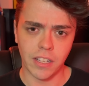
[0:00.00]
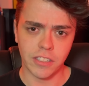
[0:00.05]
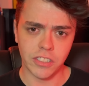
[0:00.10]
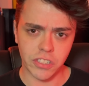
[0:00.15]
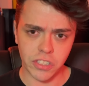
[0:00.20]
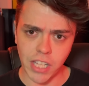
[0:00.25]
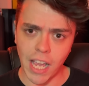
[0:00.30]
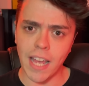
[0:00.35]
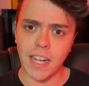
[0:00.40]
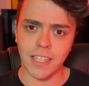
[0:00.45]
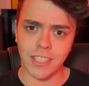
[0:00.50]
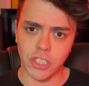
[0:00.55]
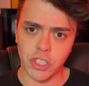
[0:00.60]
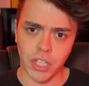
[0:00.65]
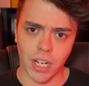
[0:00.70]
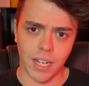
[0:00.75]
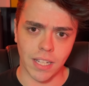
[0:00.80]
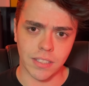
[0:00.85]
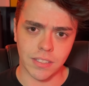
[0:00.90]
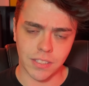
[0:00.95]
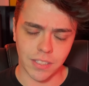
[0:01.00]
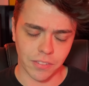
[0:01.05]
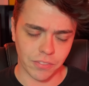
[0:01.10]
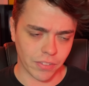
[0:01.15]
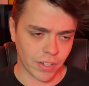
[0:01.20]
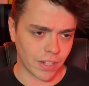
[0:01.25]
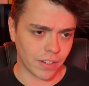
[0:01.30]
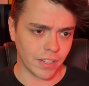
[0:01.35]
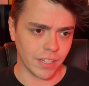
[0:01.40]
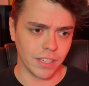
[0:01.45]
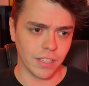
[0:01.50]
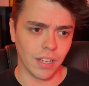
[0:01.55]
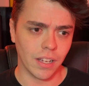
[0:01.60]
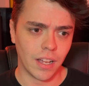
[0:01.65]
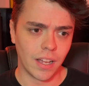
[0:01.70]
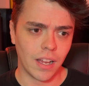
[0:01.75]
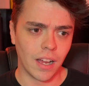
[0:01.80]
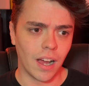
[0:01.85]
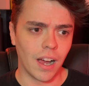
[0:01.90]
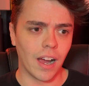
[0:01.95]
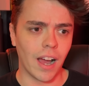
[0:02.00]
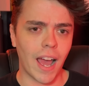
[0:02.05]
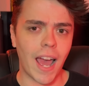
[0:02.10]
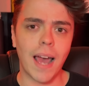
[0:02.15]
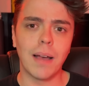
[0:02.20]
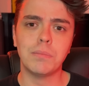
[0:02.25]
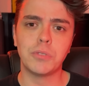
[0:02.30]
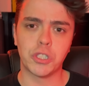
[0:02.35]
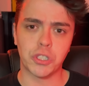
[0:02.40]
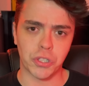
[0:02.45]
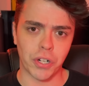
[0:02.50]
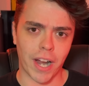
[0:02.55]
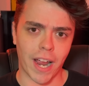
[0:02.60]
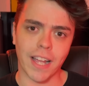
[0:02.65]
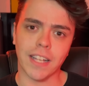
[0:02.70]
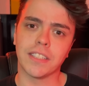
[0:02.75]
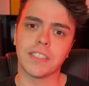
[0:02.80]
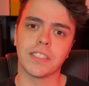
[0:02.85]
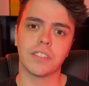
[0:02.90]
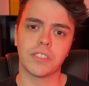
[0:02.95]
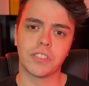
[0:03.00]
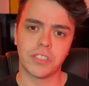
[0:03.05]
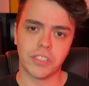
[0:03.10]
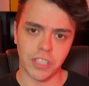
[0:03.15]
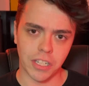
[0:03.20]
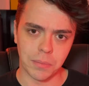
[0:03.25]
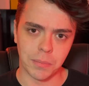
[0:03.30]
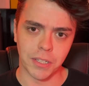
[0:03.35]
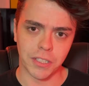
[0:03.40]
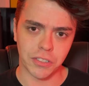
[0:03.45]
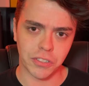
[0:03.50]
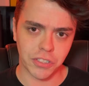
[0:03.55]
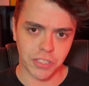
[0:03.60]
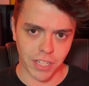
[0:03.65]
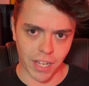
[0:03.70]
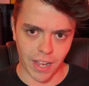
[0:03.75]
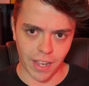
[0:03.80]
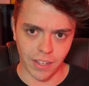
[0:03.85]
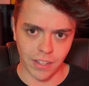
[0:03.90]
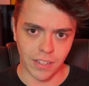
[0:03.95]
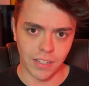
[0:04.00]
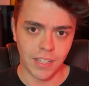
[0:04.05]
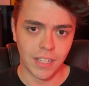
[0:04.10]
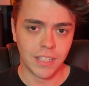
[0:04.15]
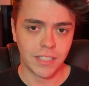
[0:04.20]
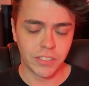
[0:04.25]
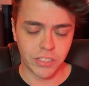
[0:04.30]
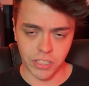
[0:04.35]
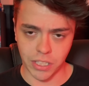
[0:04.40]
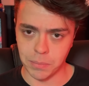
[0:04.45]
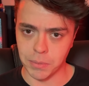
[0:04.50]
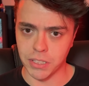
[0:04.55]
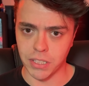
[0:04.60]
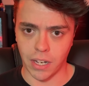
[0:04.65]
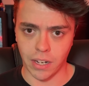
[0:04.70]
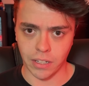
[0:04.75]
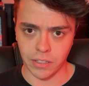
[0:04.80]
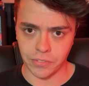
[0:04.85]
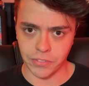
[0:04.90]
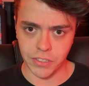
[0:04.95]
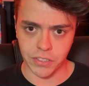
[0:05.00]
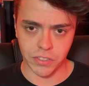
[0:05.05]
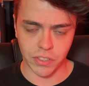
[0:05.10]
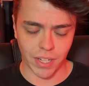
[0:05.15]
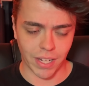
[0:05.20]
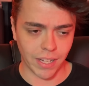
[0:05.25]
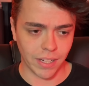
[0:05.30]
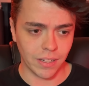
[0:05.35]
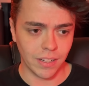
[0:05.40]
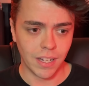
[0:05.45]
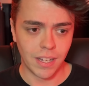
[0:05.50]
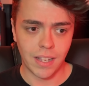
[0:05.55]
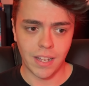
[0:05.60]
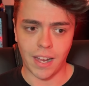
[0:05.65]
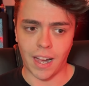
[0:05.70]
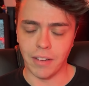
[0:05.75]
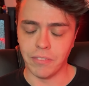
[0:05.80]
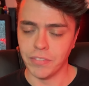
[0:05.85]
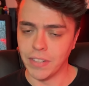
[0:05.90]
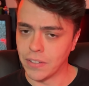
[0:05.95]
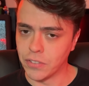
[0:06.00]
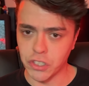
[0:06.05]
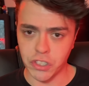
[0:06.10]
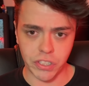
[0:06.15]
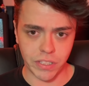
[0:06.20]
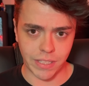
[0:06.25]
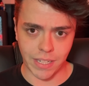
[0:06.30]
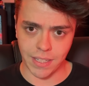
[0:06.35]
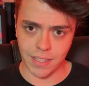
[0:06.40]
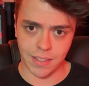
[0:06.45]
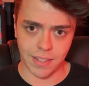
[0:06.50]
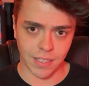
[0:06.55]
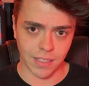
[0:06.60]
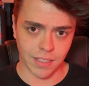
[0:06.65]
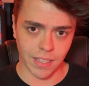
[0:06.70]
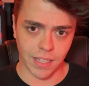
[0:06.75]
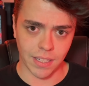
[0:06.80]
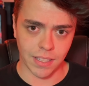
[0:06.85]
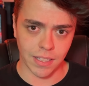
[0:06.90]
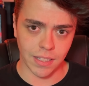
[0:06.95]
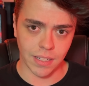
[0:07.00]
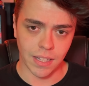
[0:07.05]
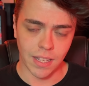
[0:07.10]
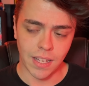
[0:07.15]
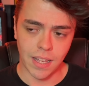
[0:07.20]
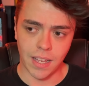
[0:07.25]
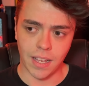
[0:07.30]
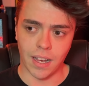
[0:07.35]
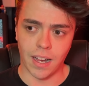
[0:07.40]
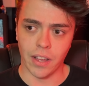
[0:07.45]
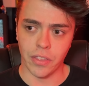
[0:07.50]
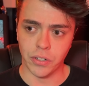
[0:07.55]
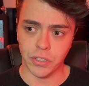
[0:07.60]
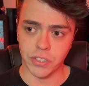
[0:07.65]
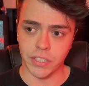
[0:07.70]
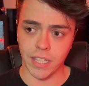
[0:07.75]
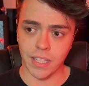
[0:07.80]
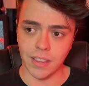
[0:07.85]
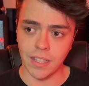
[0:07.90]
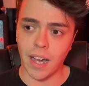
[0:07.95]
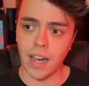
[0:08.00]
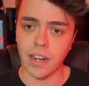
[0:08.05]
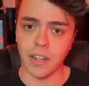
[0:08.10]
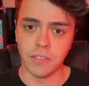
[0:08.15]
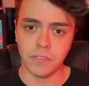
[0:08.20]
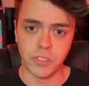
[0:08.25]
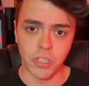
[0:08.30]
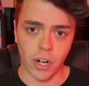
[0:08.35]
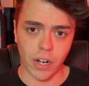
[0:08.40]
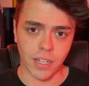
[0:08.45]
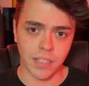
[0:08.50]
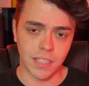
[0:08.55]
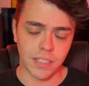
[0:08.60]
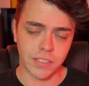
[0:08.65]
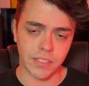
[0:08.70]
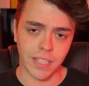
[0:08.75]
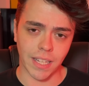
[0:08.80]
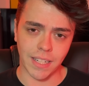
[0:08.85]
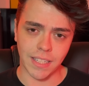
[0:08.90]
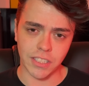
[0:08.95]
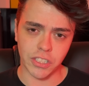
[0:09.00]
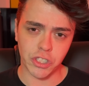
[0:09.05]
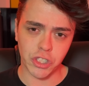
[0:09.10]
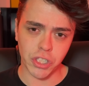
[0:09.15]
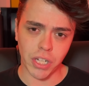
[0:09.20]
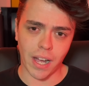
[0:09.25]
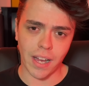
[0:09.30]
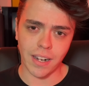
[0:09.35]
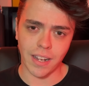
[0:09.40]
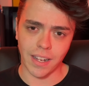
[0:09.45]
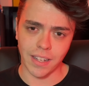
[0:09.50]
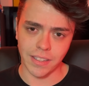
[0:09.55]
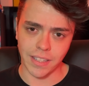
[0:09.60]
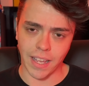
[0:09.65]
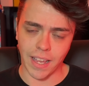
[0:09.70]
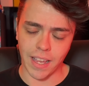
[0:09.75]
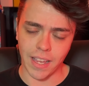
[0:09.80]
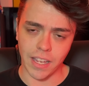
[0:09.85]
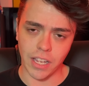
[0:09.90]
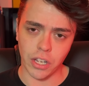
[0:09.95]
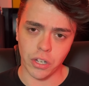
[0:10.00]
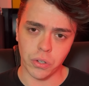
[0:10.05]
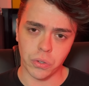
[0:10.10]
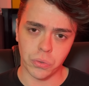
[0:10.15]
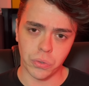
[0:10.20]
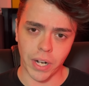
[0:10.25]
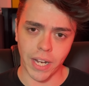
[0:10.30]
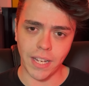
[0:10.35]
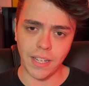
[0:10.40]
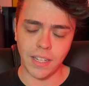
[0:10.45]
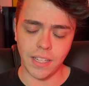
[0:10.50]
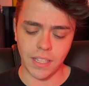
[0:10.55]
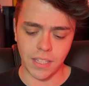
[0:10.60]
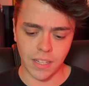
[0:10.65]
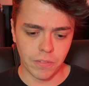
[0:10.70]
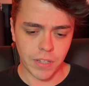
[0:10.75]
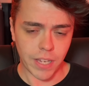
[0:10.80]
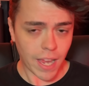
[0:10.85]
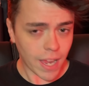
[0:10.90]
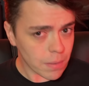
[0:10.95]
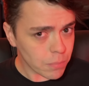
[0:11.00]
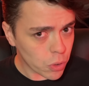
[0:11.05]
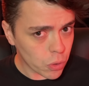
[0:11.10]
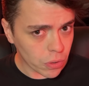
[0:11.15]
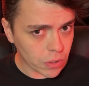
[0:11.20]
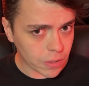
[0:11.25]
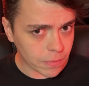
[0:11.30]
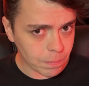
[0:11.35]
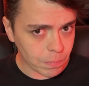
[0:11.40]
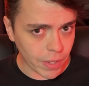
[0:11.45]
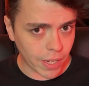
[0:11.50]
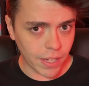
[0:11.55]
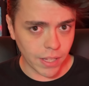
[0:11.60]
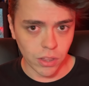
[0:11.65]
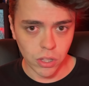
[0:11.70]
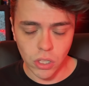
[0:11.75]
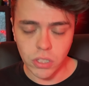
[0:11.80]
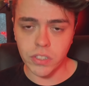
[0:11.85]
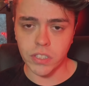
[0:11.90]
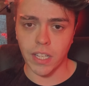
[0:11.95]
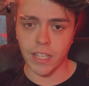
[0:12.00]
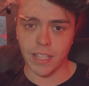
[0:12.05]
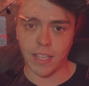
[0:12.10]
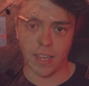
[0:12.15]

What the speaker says: static shots, a very abstract cinema style, cinematography style. I've never seen anything like it. There's a lot of darkness, and it's shot on a grainy camcorder. It looks like